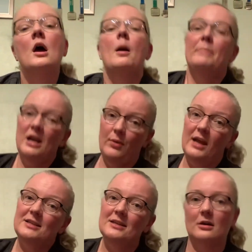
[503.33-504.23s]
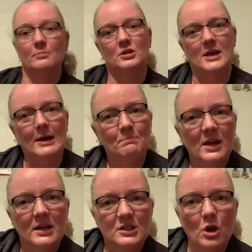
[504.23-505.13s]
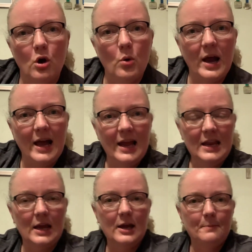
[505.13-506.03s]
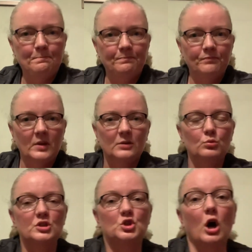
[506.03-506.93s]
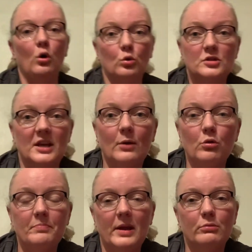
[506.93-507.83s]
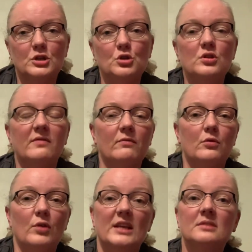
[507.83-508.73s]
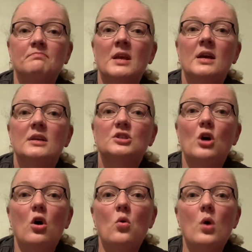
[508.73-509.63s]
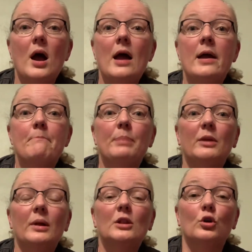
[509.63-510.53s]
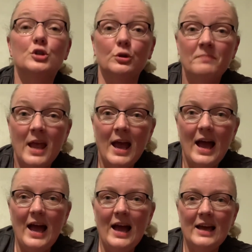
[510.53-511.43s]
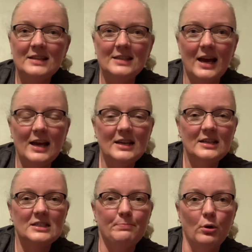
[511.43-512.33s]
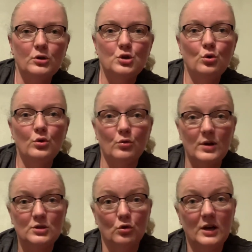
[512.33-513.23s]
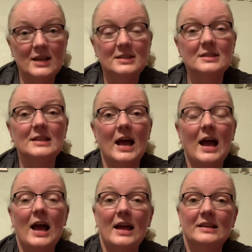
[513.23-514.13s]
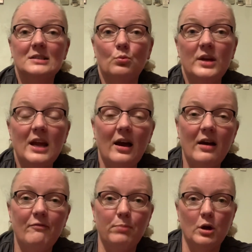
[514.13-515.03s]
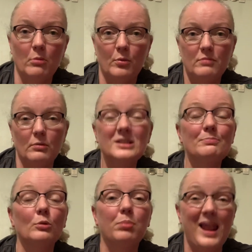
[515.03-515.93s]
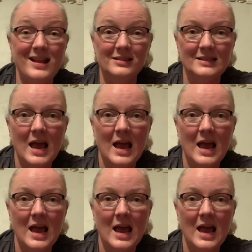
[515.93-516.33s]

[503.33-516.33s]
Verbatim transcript: But anyway, it didn't come to that. So I um, was told that I wouldn't be able to do the, the race. So I'm bloody well going to. And I spoke to the race organisers and we have come up with multiple plans.